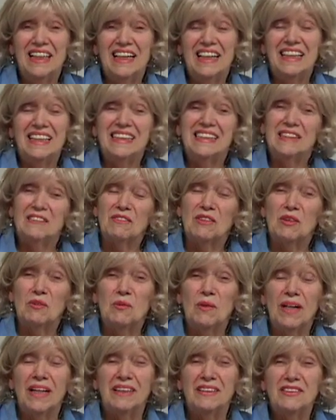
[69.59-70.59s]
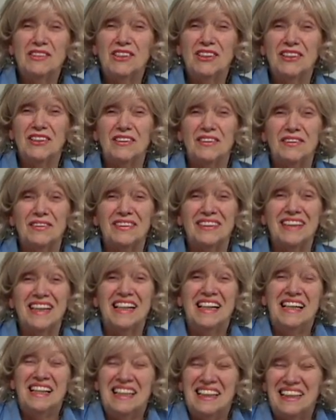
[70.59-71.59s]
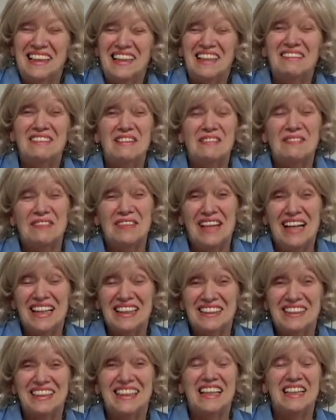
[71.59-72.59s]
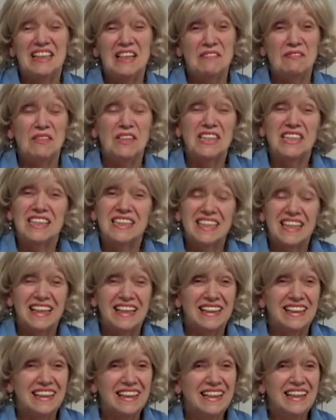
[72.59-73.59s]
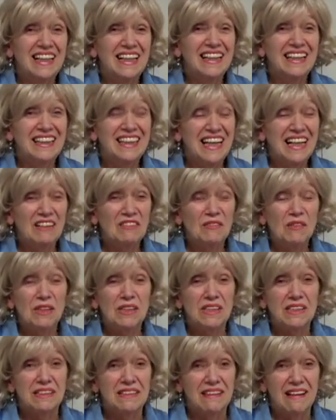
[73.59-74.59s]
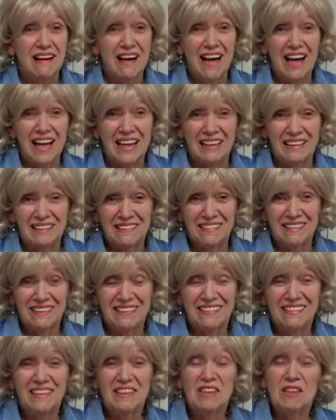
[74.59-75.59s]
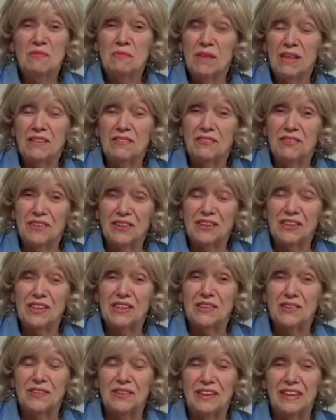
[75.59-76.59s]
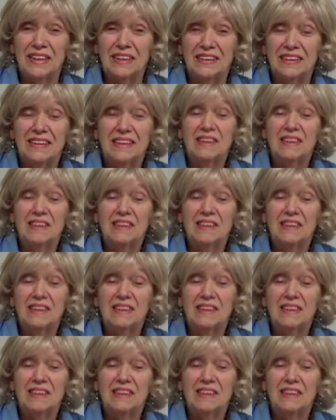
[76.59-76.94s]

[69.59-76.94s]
And he said, well, why don't you go to a chiropractor? And I must say, that was not my first thought.